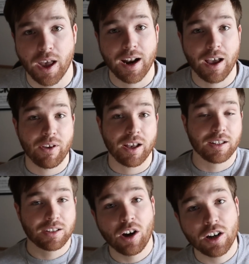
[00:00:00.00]
And I've had
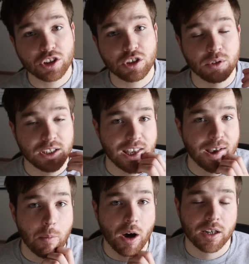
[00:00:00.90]
a ton of students
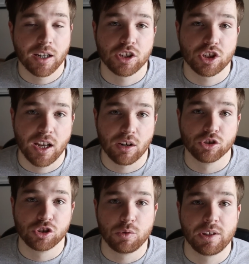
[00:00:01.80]
get monetized
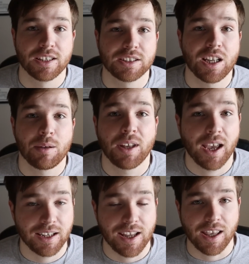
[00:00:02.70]
channels doing this same
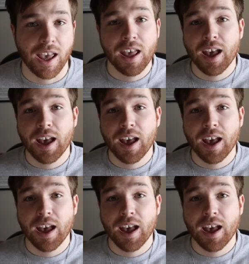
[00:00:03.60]
technique.